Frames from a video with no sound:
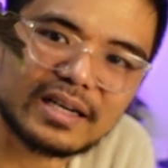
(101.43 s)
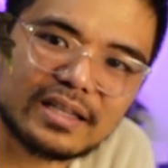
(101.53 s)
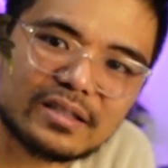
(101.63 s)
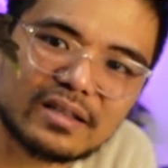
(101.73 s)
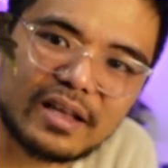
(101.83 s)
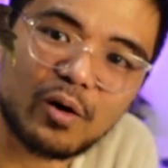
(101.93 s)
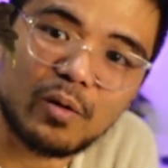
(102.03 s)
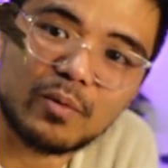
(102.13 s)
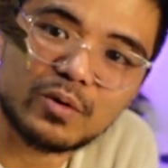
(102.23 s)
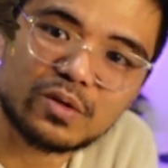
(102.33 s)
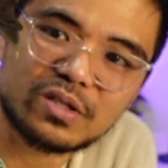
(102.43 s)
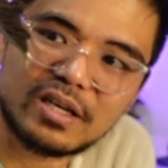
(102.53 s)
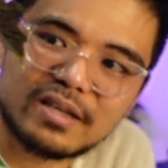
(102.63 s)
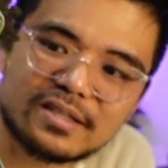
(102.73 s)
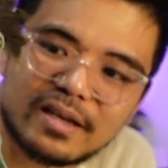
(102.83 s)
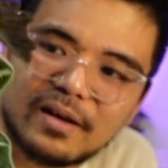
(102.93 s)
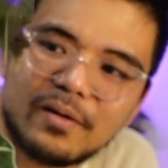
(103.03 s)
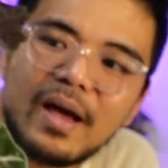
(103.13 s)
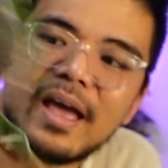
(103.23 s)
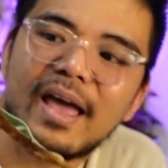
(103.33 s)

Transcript: it like almost two years ago.